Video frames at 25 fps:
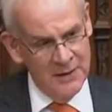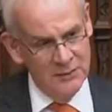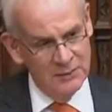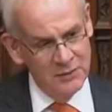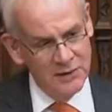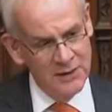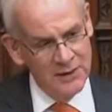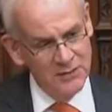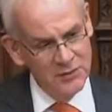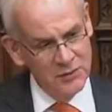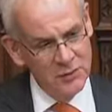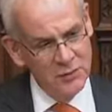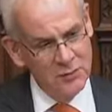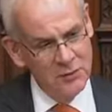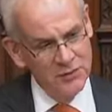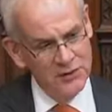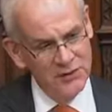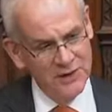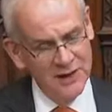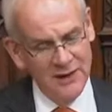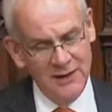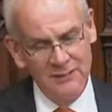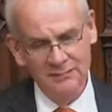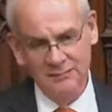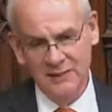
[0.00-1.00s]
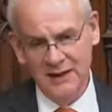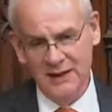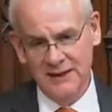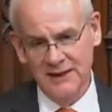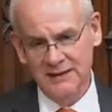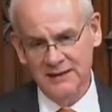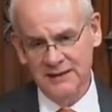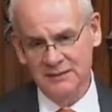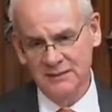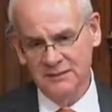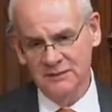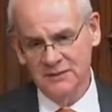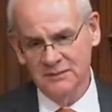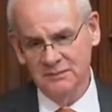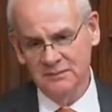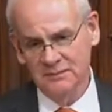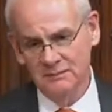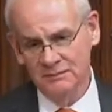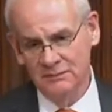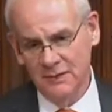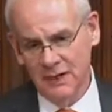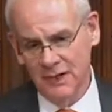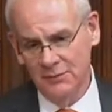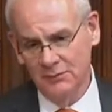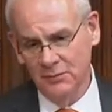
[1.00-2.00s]
But I do want to come back to this,
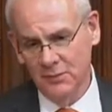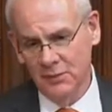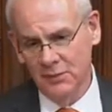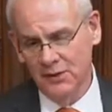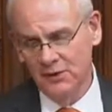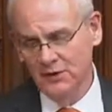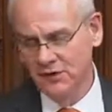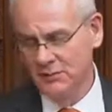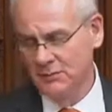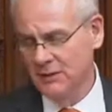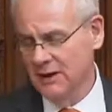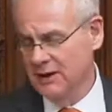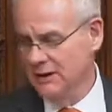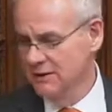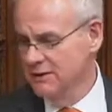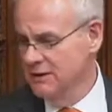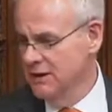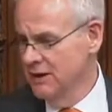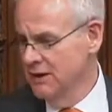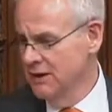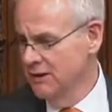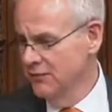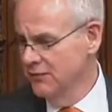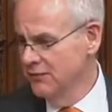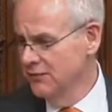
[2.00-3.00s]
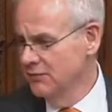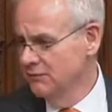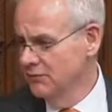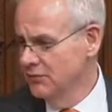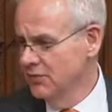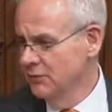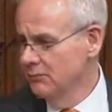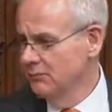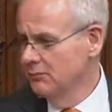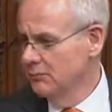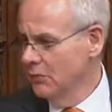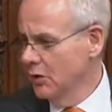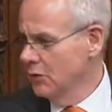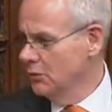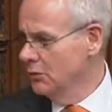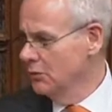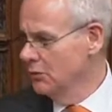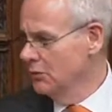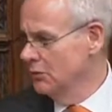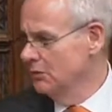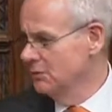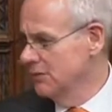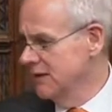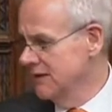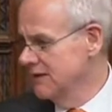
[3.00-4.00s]
my point about the
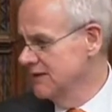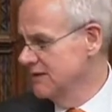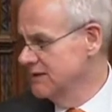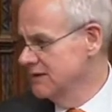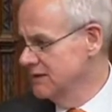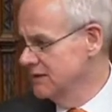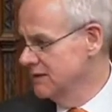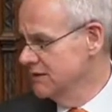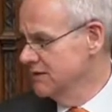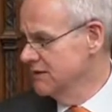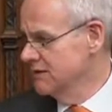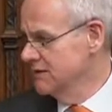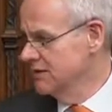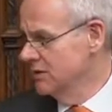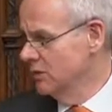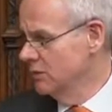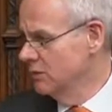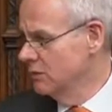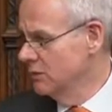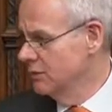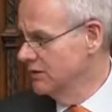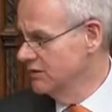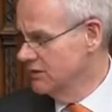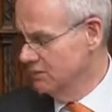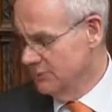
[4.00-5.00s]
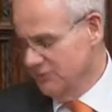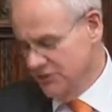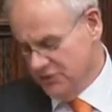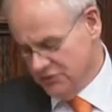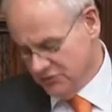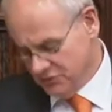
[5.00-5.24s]
moral basis on which we